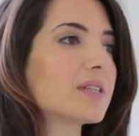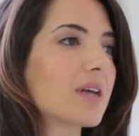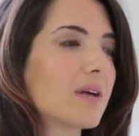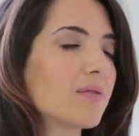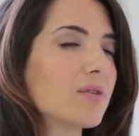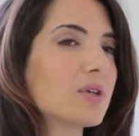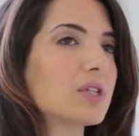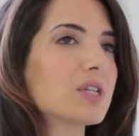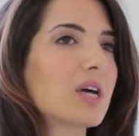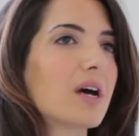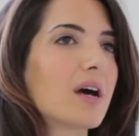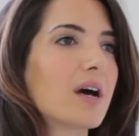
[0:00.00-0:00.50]

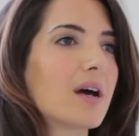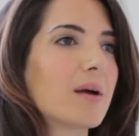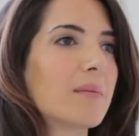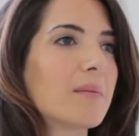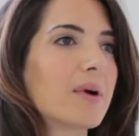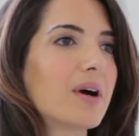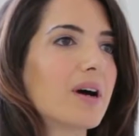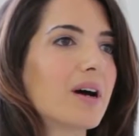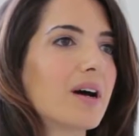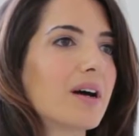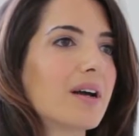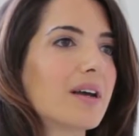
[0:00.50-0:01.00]
every time
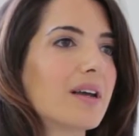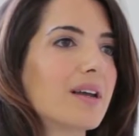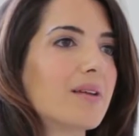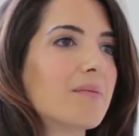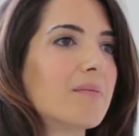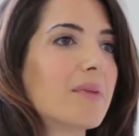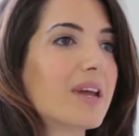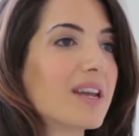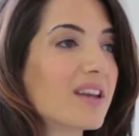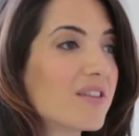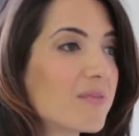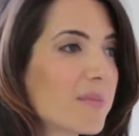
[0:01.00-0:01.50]
in
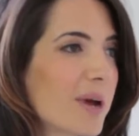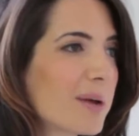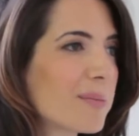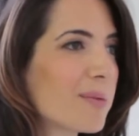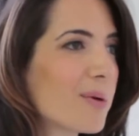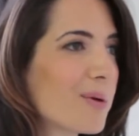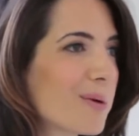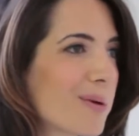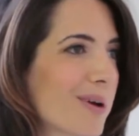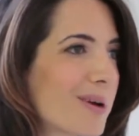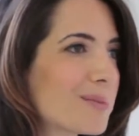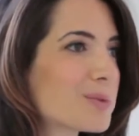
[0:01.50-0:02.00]
many of my
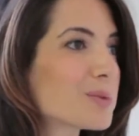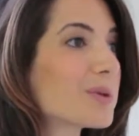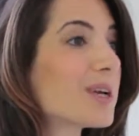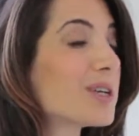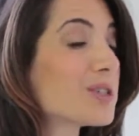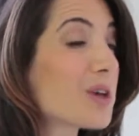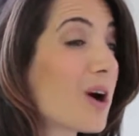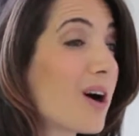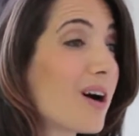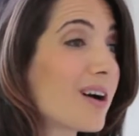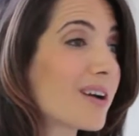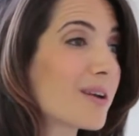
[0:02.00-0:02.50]
programs when I
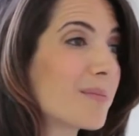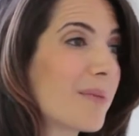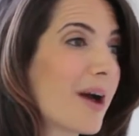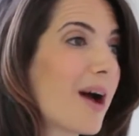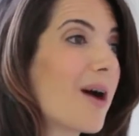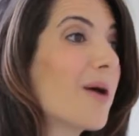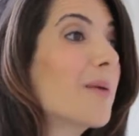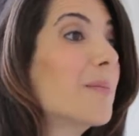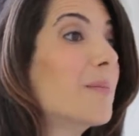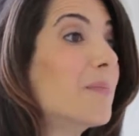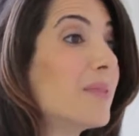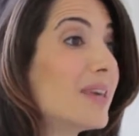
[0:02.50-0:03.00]
talk
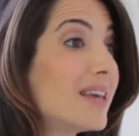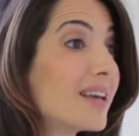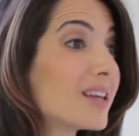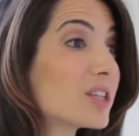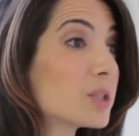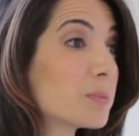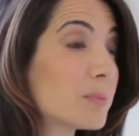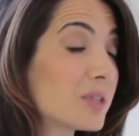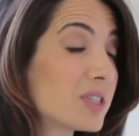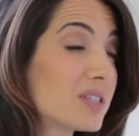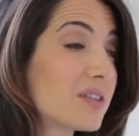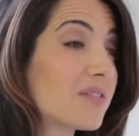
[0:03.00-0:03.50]
about being
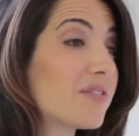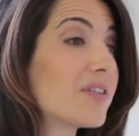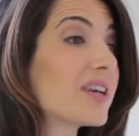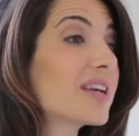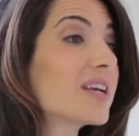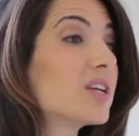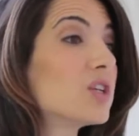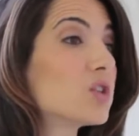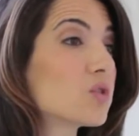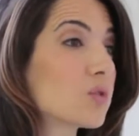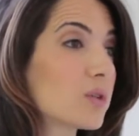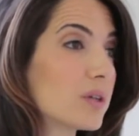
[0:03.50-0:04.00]
specific
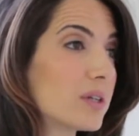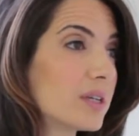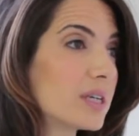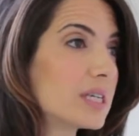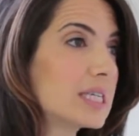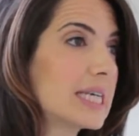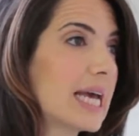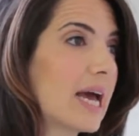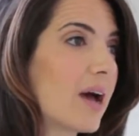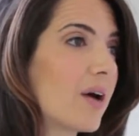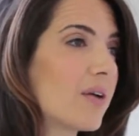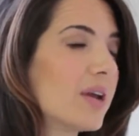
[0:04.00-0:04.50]
and drilling
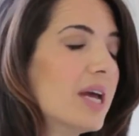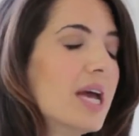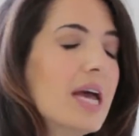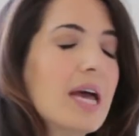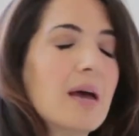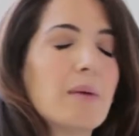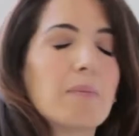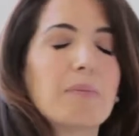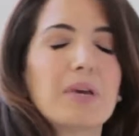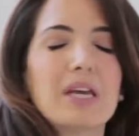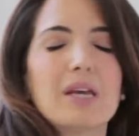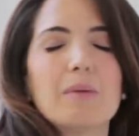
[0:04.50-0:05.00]
down,
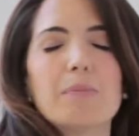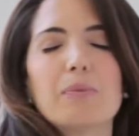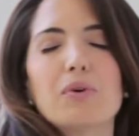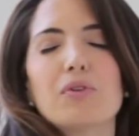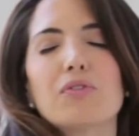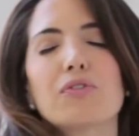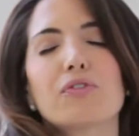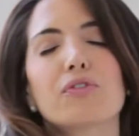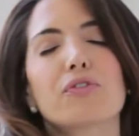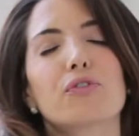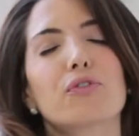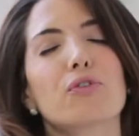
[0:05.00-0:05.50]
people
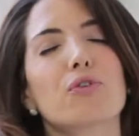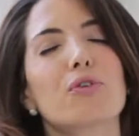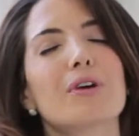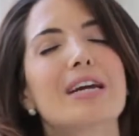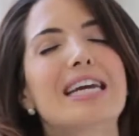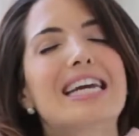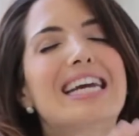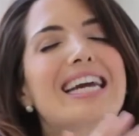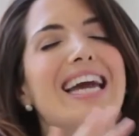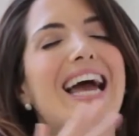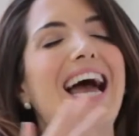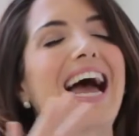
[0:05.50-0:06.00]

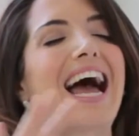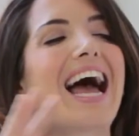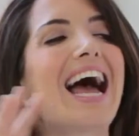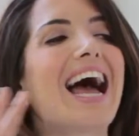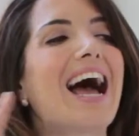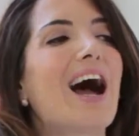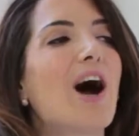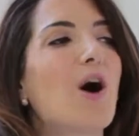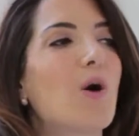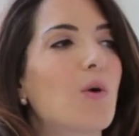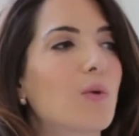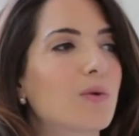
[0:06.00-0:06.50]
freak
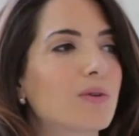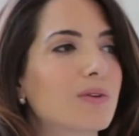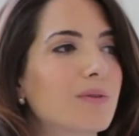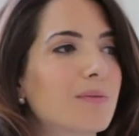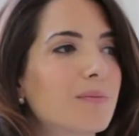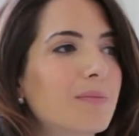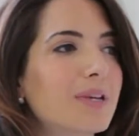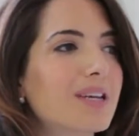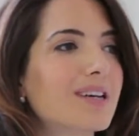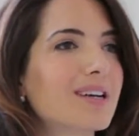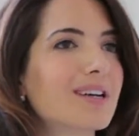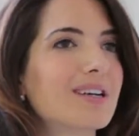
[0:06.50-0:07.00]
out
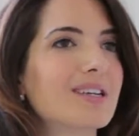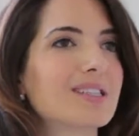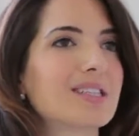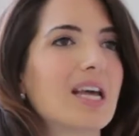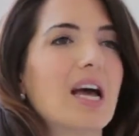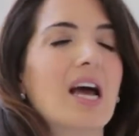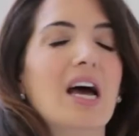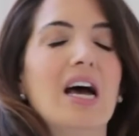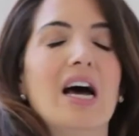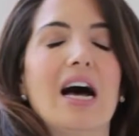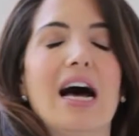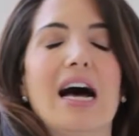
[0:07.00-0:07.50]
because
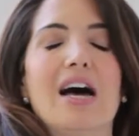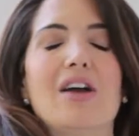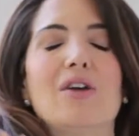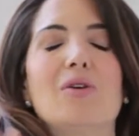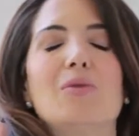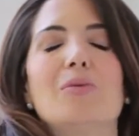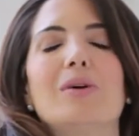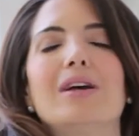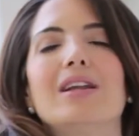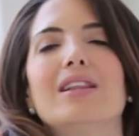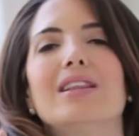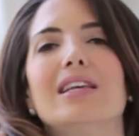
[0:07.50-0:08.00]
I
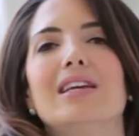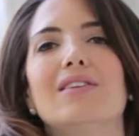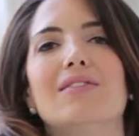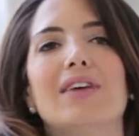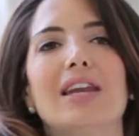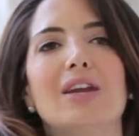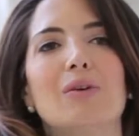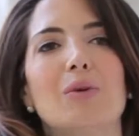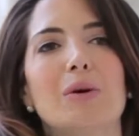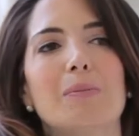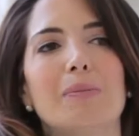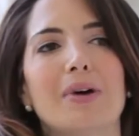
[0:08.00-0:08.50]
don't want to leave
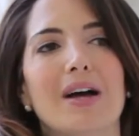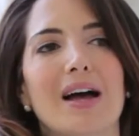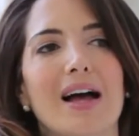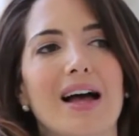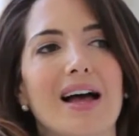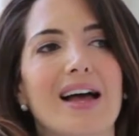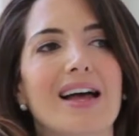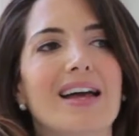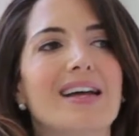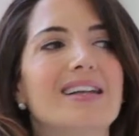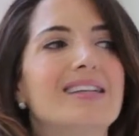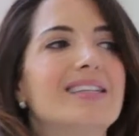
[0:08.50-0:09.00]
anyone
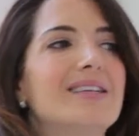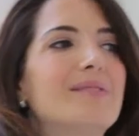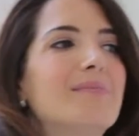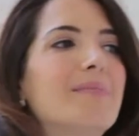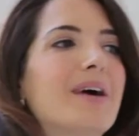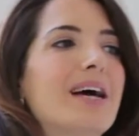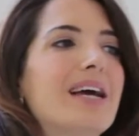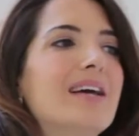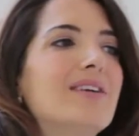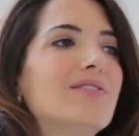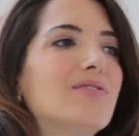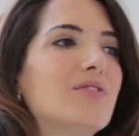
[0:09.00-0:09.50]
behind and
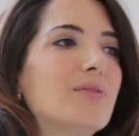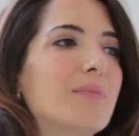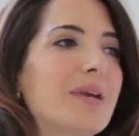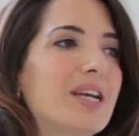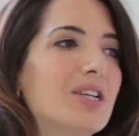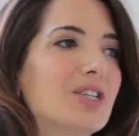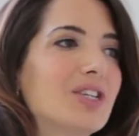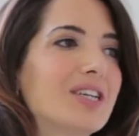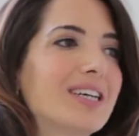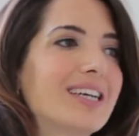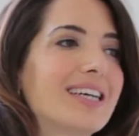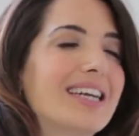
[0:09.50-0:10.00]
my
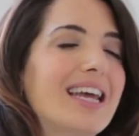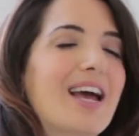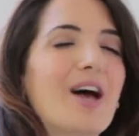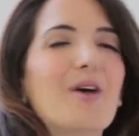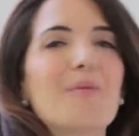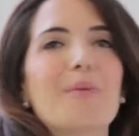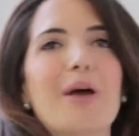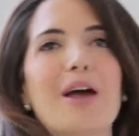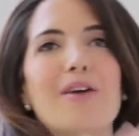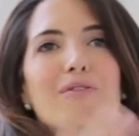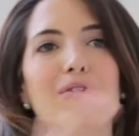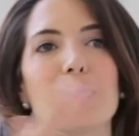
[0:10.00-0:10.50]
information can
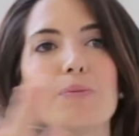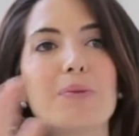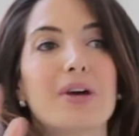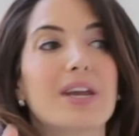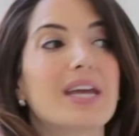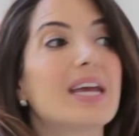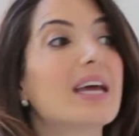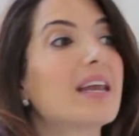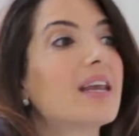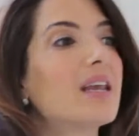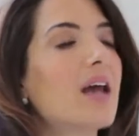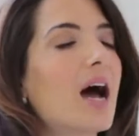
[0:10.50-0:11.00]
help
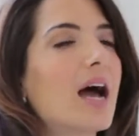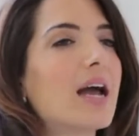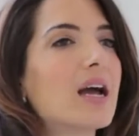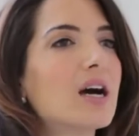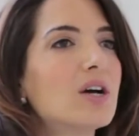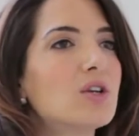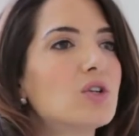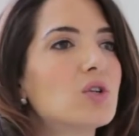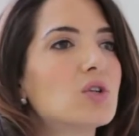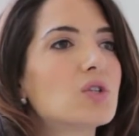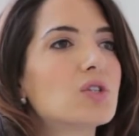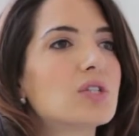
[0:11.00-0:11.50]
everybody. And I
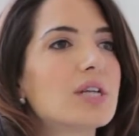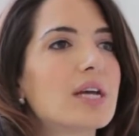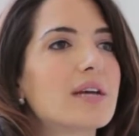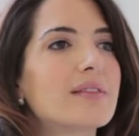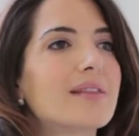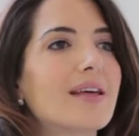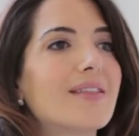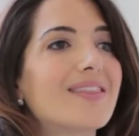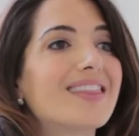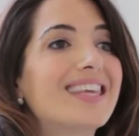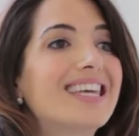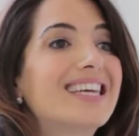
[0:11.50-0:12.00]
understand
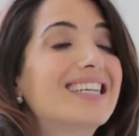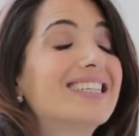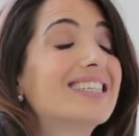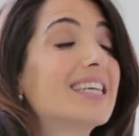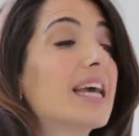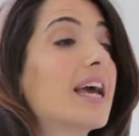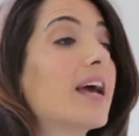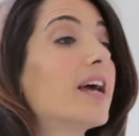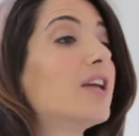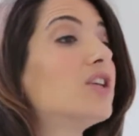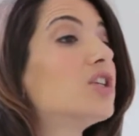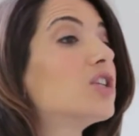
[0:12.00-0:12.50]
that the
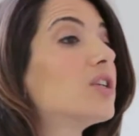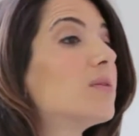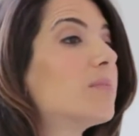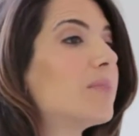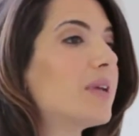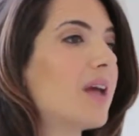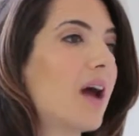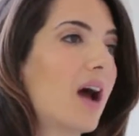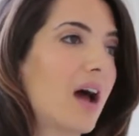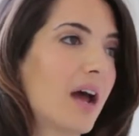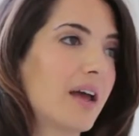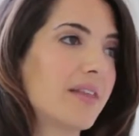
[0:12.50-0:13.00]
intention
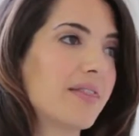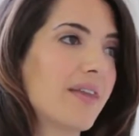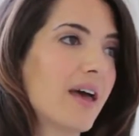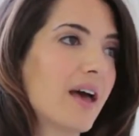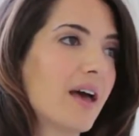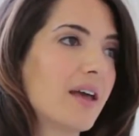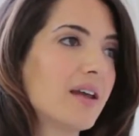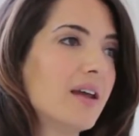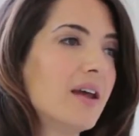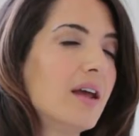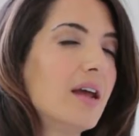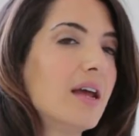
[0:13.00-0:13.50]
behind
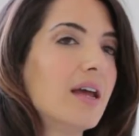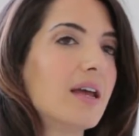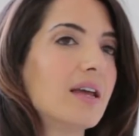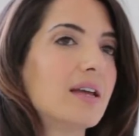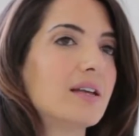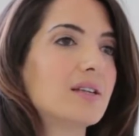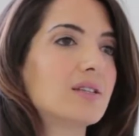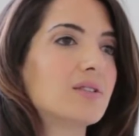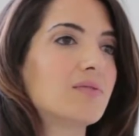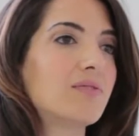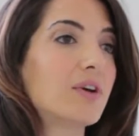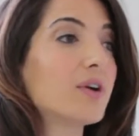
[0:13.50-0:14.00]
that
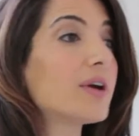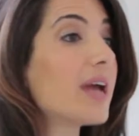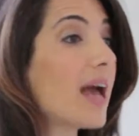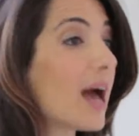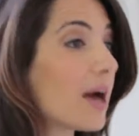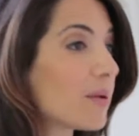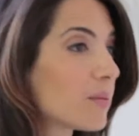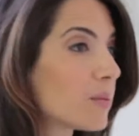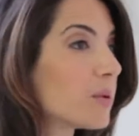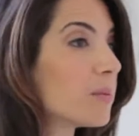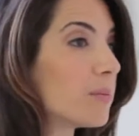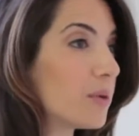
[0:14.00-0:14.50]
is very
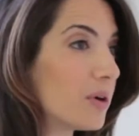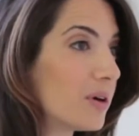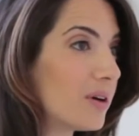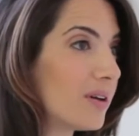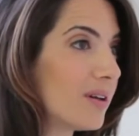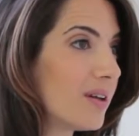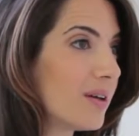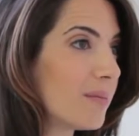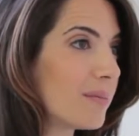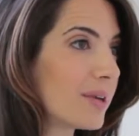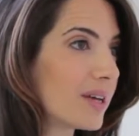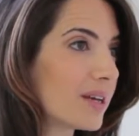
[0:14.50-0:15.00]
admirable
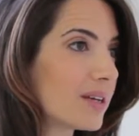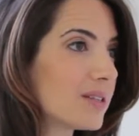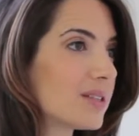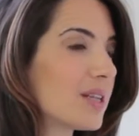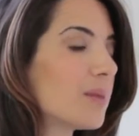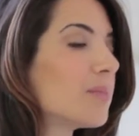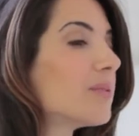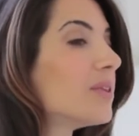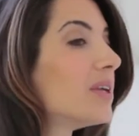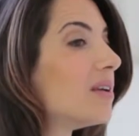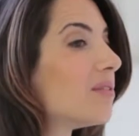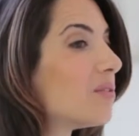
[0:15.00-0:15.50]
because they
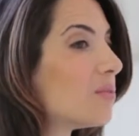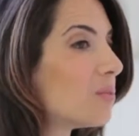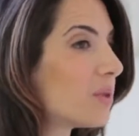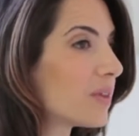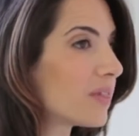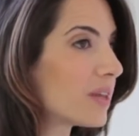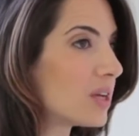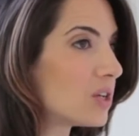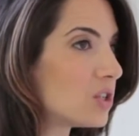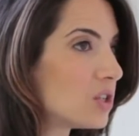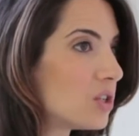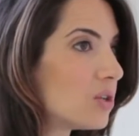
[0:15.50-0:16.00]
believe in what
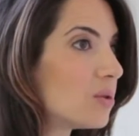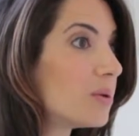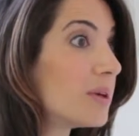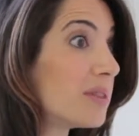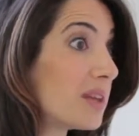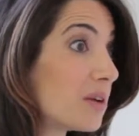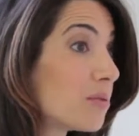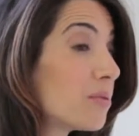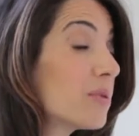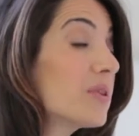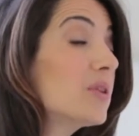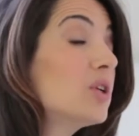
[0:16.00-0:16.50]
they do and
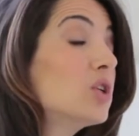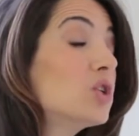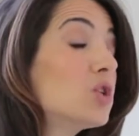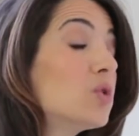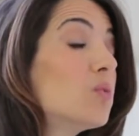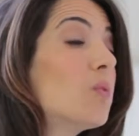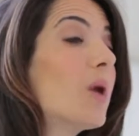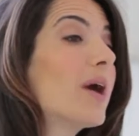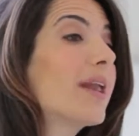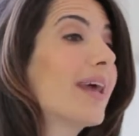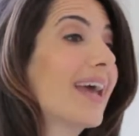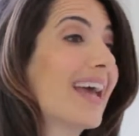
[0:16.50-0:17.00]
they really do
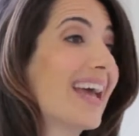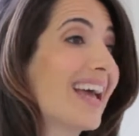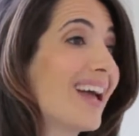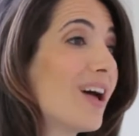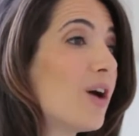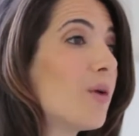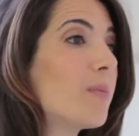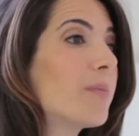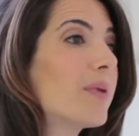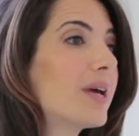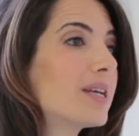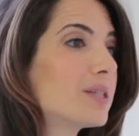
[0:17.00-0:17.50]
want to
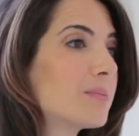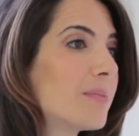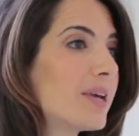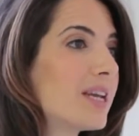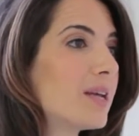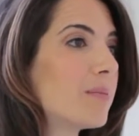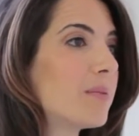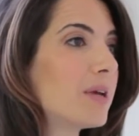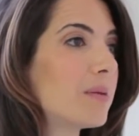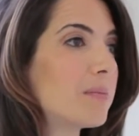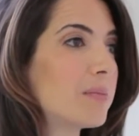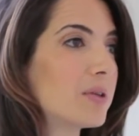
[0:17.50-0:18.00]
help as
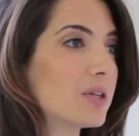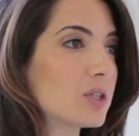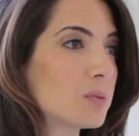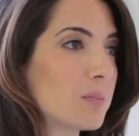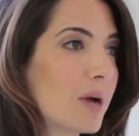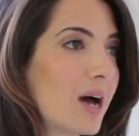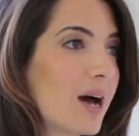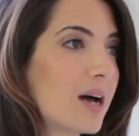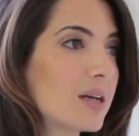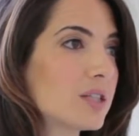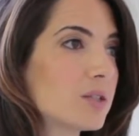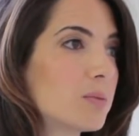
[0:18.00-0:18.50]
many people as
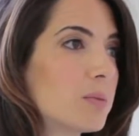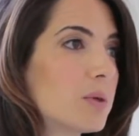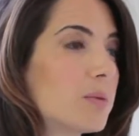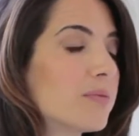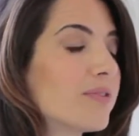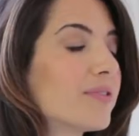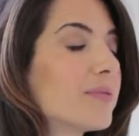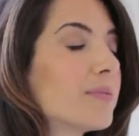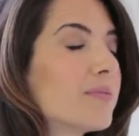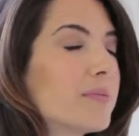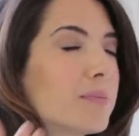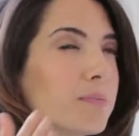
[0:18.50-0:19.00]

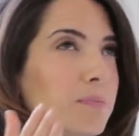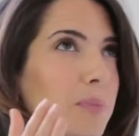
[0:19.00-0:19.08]
possible.